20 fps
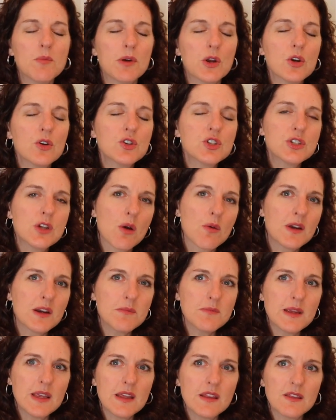But her
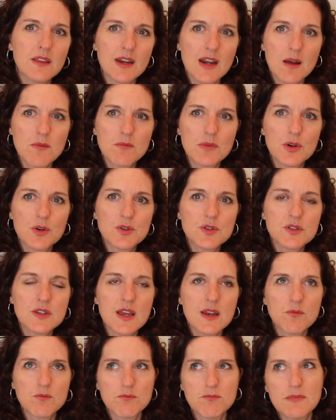showing me the numbers
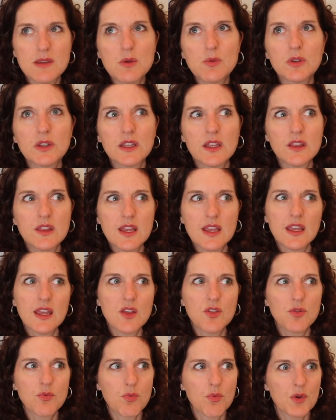and me really
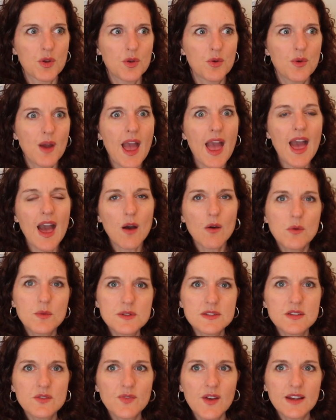thinking through how it
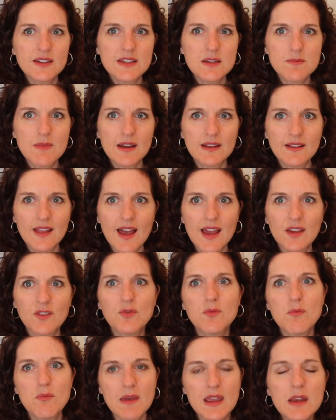was affecting my
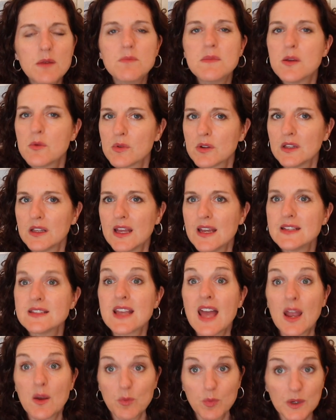life made me realize
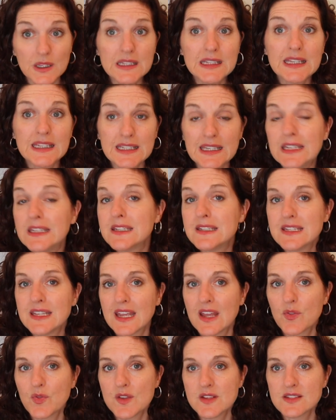I really needed to
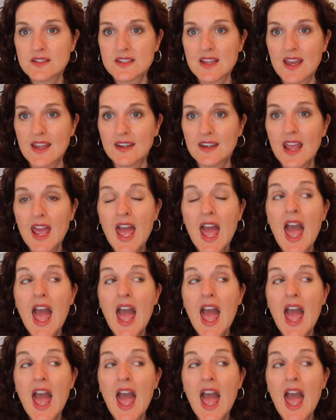get this done.